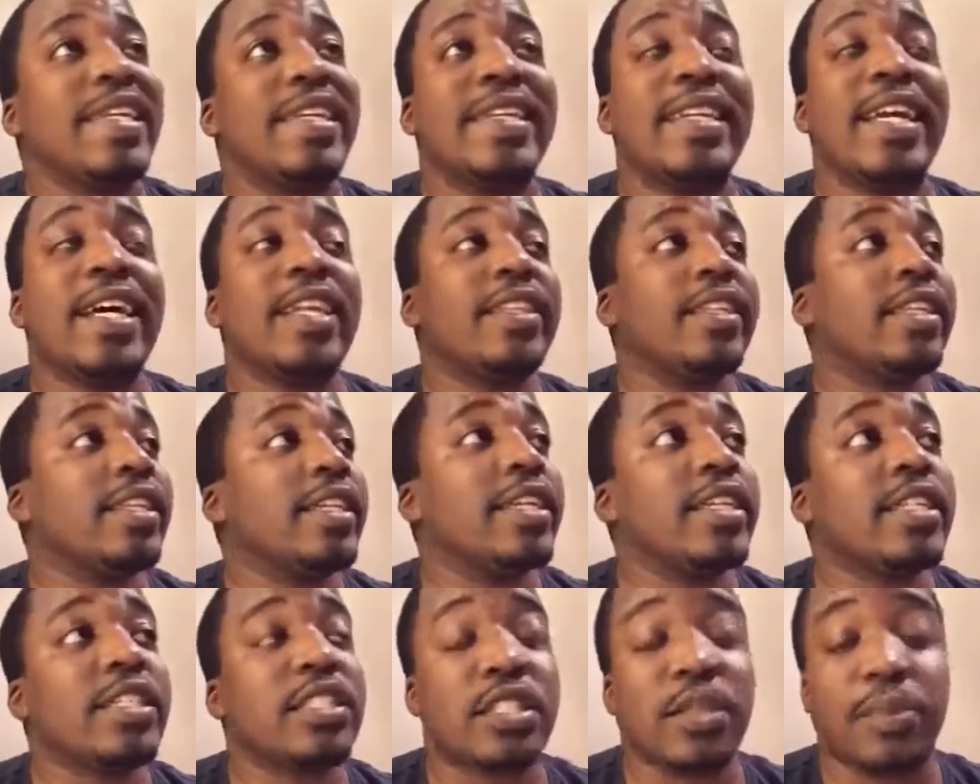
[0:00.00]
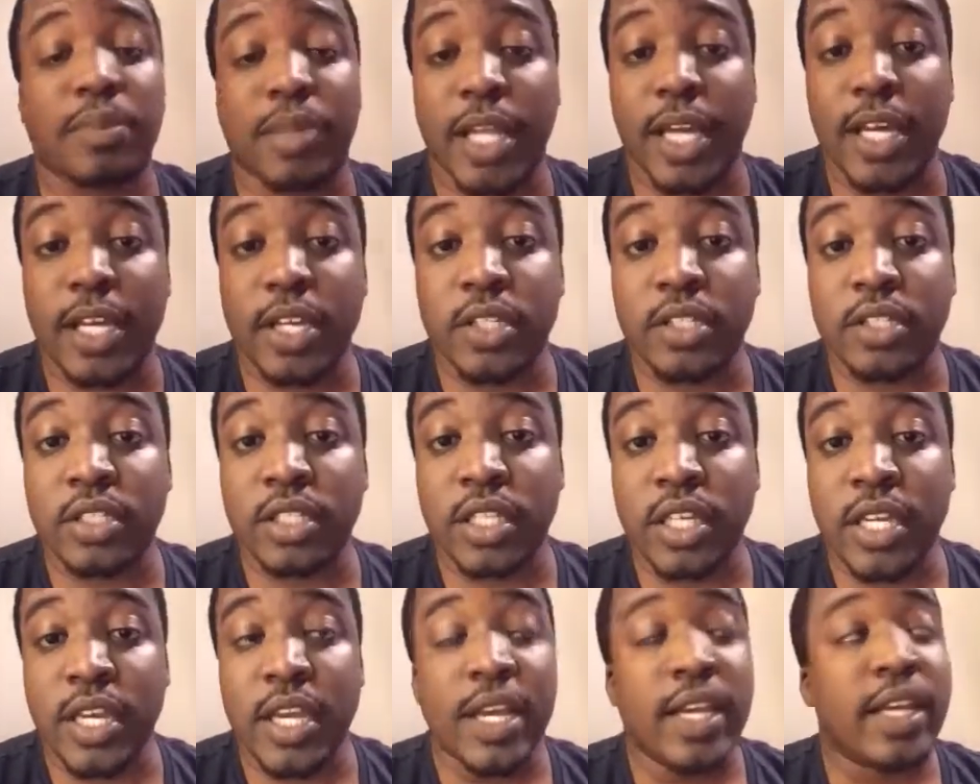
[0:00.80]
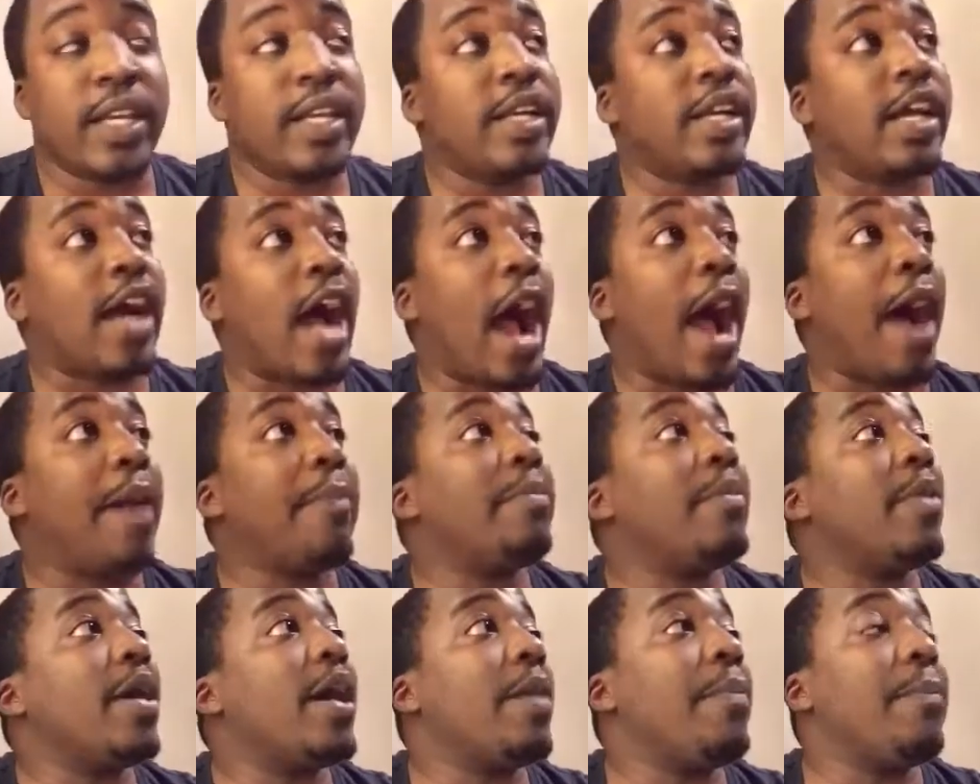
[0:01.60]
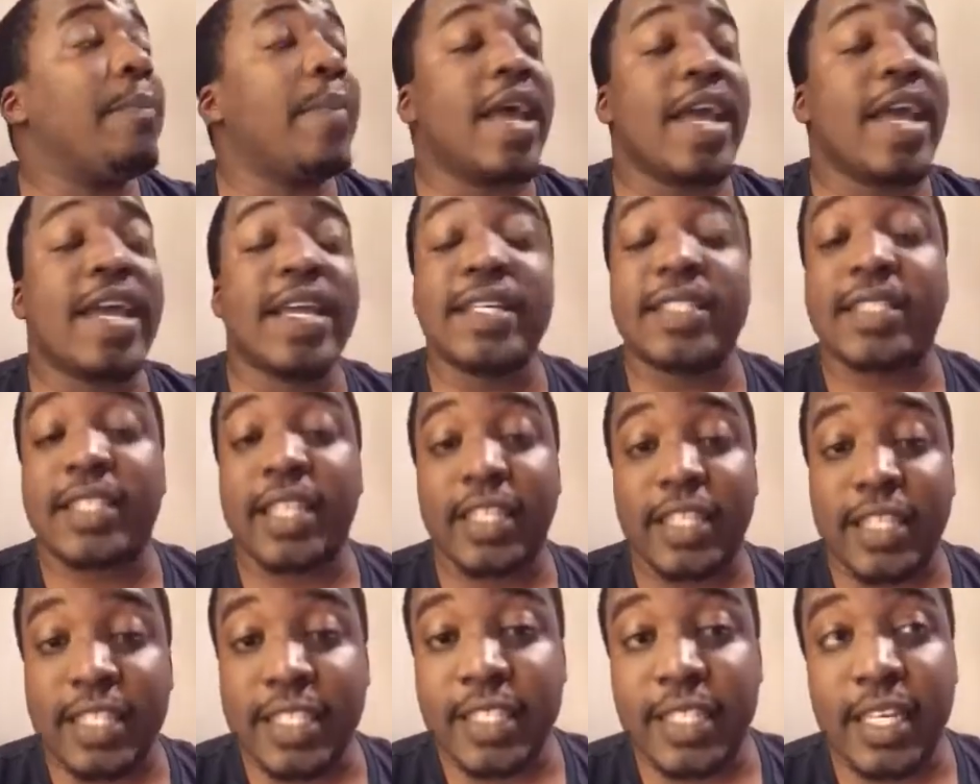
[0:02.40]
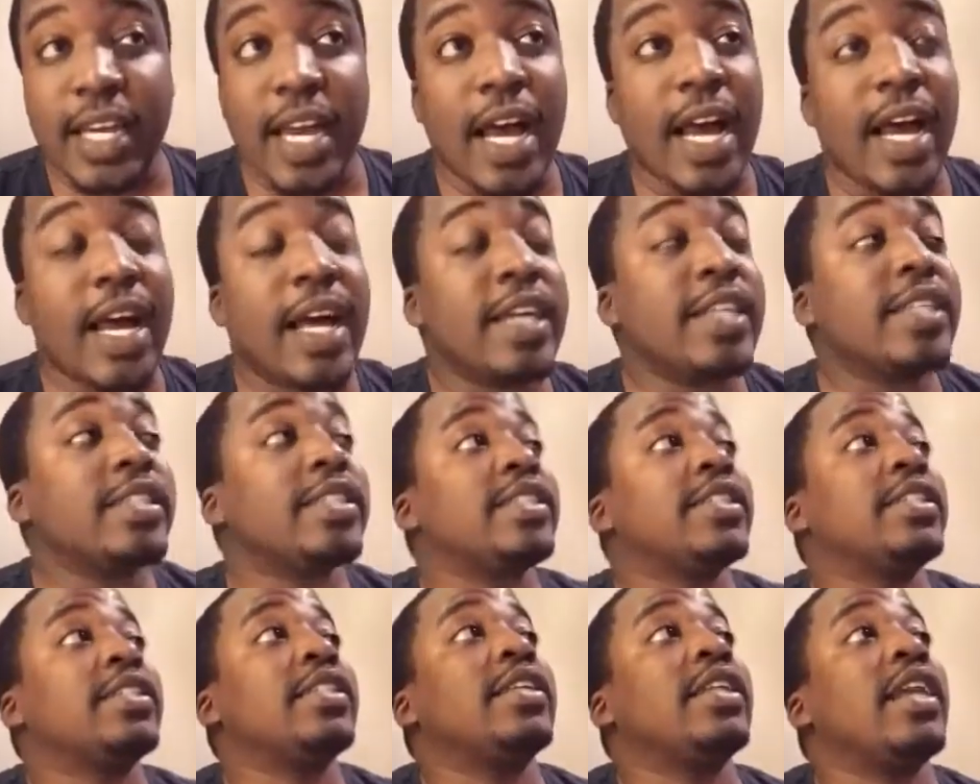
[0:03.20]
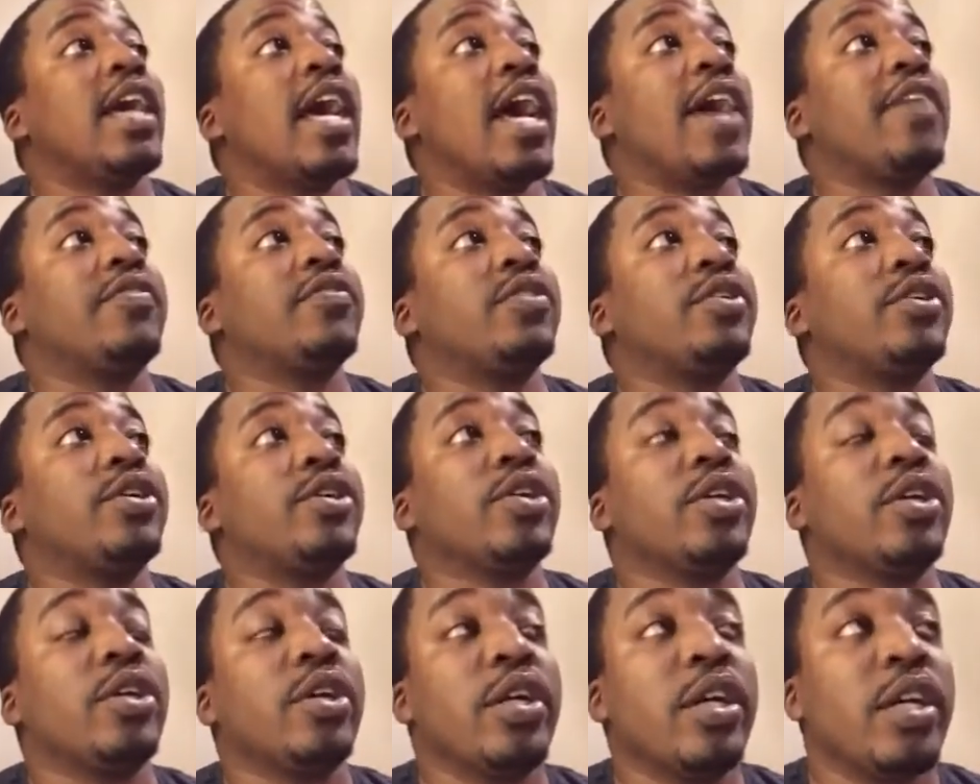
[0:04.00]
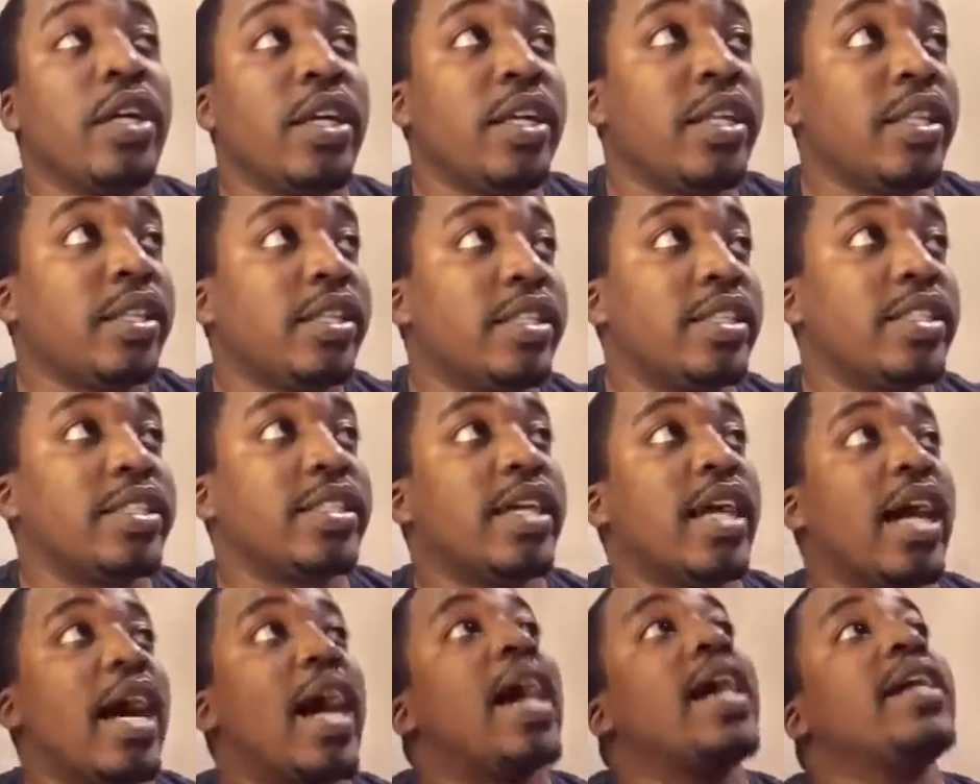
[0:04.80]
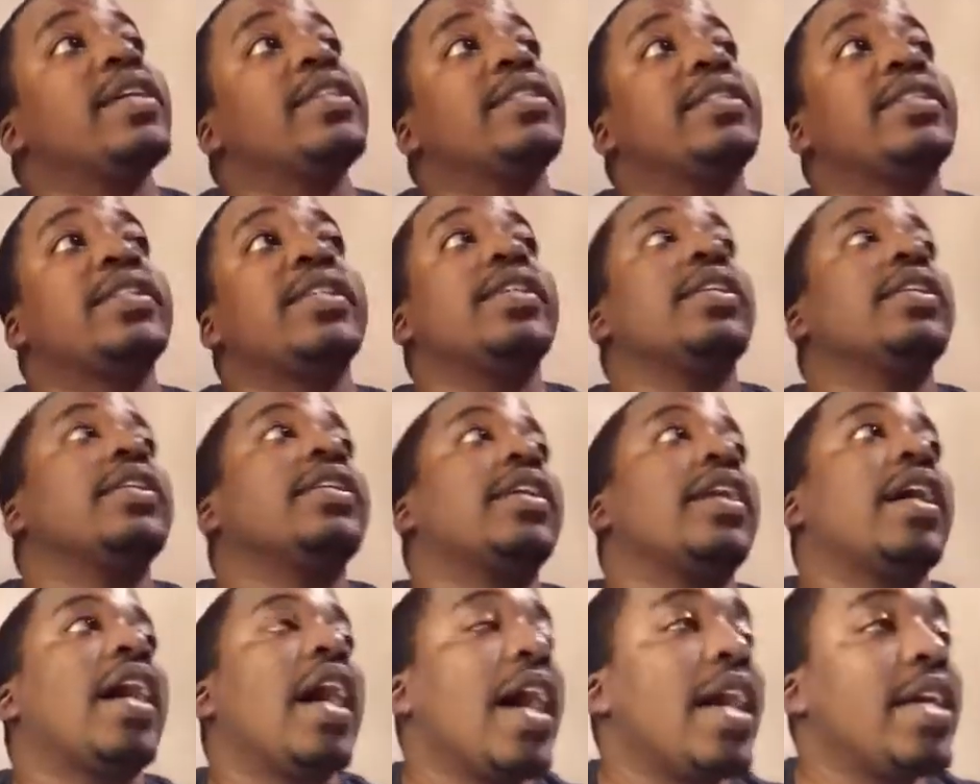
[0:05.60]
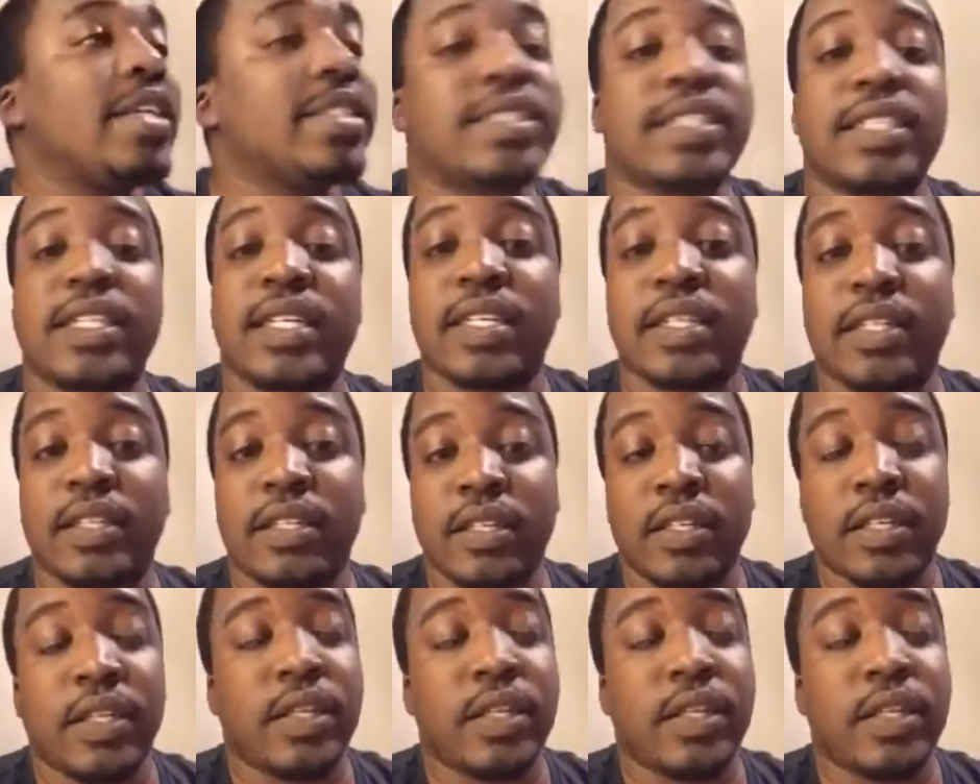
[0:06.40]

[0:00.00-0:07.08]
Nothing against the players. I'm amazed that these guys, after these constant,